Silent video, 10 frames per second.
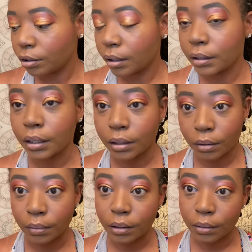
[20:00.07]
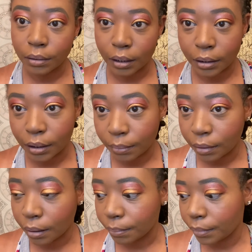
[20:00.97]
to say do and use at the same
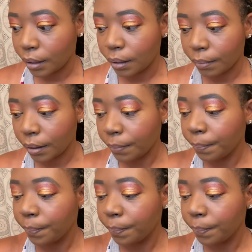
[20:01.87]
time. Anyway,